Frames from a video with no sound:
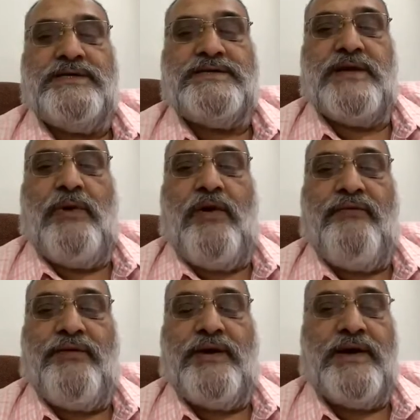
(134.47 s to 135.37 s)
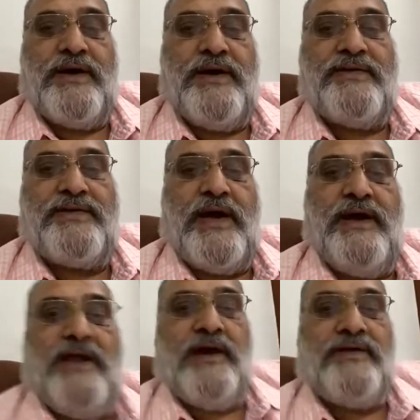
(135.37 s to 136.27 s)
some of his
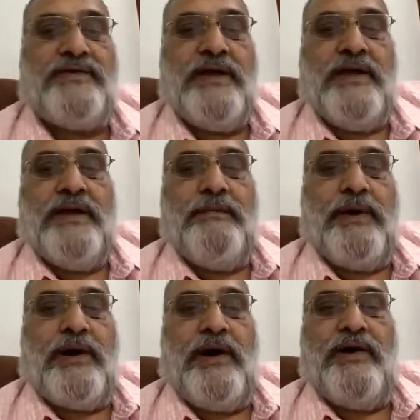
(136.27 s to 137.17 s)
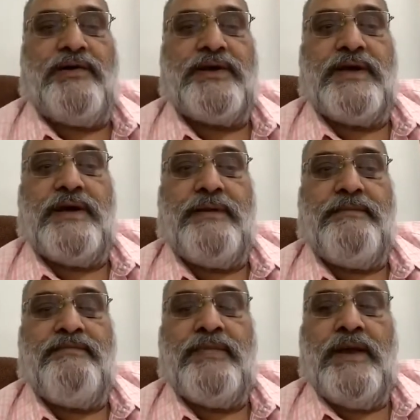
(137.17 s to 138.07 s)
ideas, because
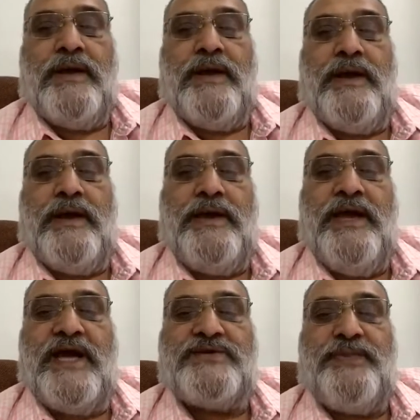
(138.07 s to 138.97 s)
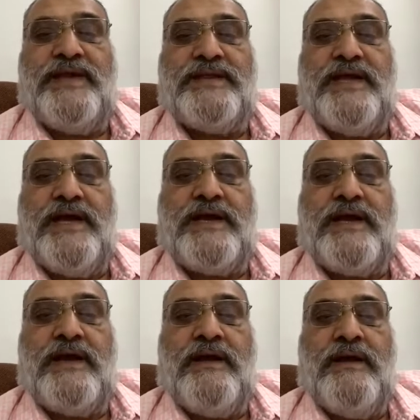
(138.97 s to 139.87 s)
he explained
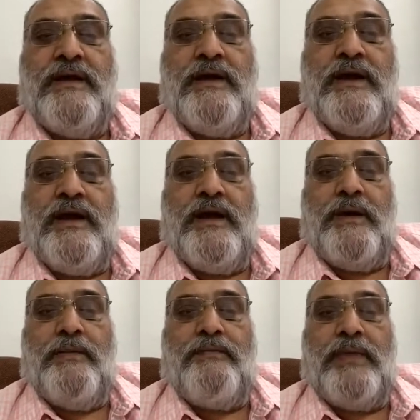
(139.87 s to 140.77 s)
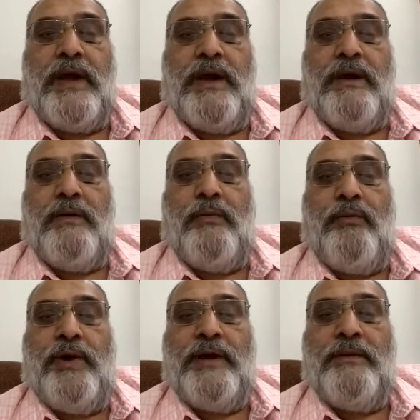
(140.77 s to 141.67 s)
that
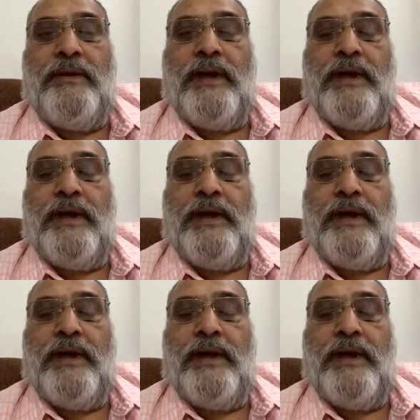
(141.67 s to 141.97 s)
one